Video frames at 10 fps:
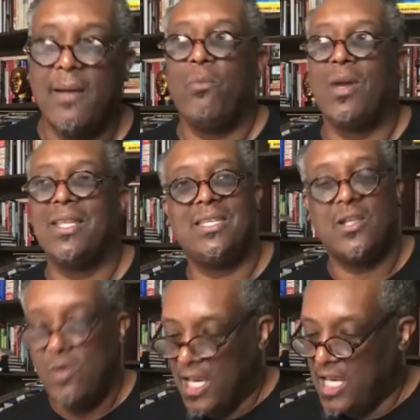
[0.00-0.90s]
What does he
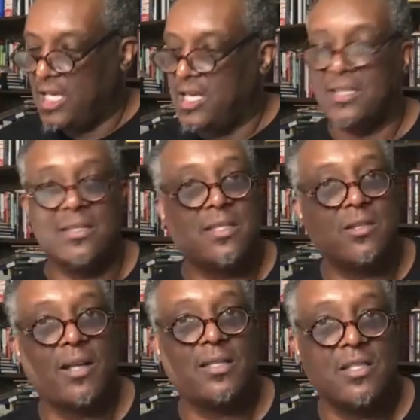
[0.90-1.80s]
do? E.D. Nixon
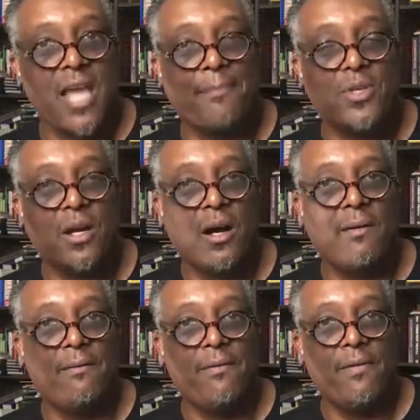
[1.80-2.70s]
starts a chapter
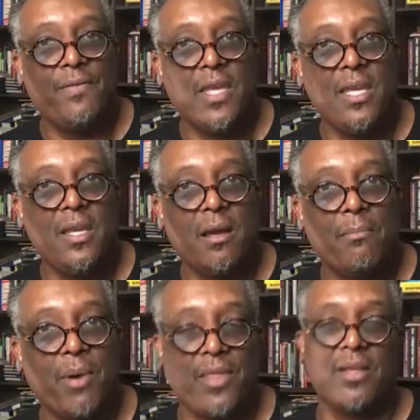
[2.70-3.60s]
of the
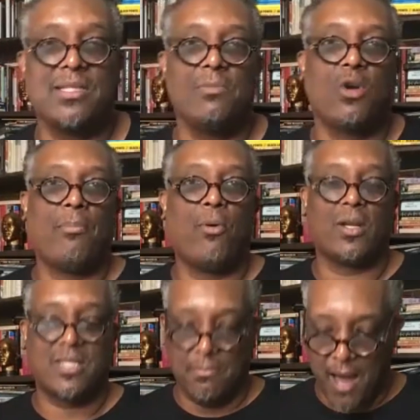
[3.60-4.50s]
Brotherhood of Sleeping Car
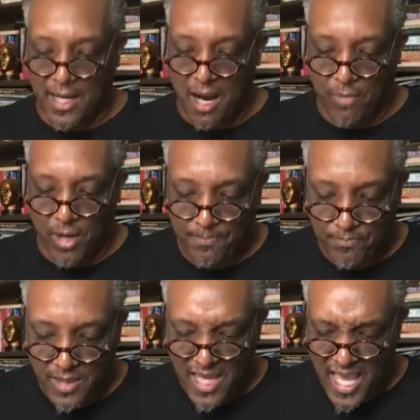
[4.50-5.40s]
Porters in Montgomery.
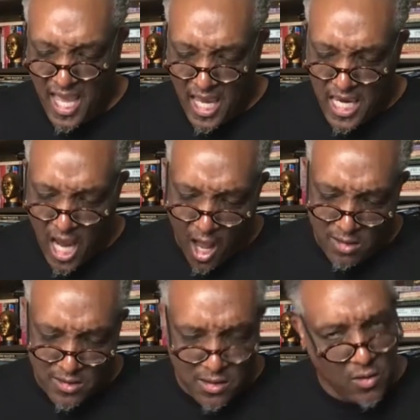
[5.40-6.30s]
He
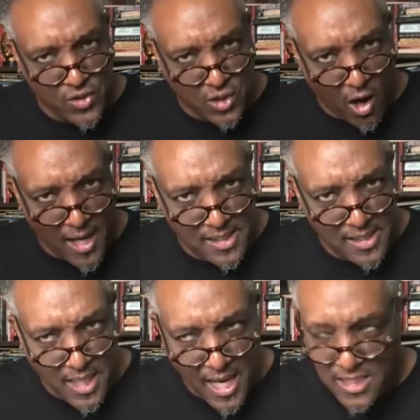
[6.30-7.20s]
also starts
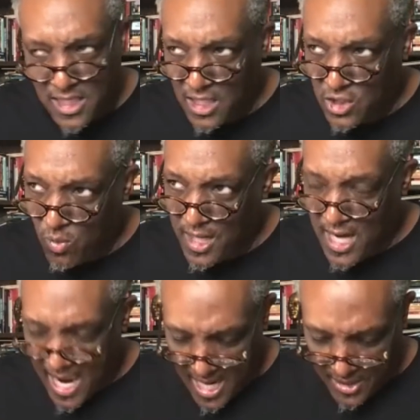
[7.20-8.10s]
in
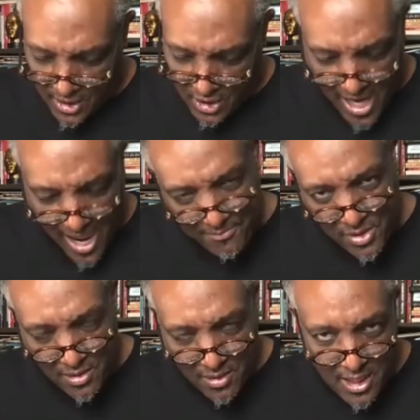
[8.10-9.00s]
1928 the
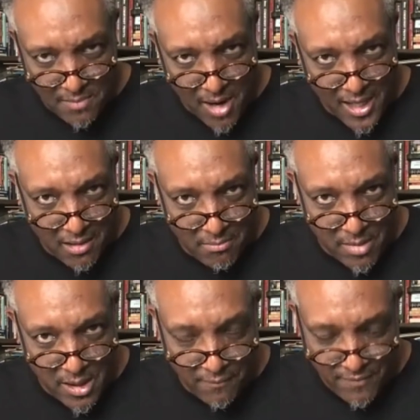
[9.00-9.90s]
chapter in
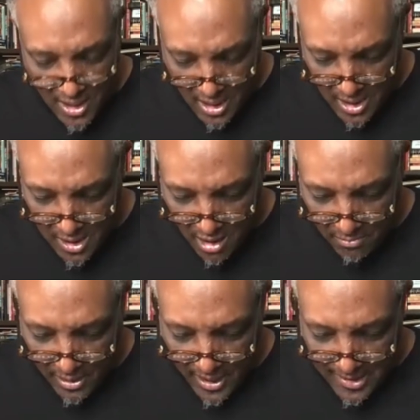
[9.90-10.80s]
Montgomery of the
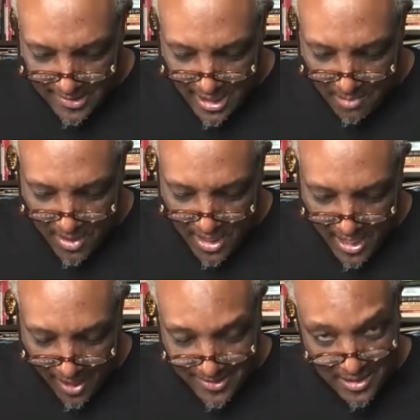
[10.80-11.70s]
NAACP.
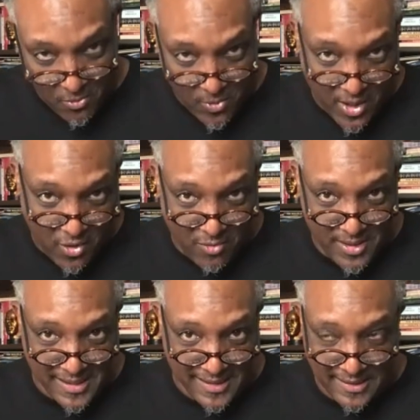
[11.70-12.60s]
Y'all see where we're going
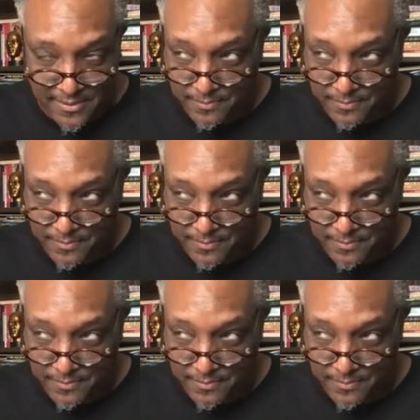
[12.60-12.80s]
with this.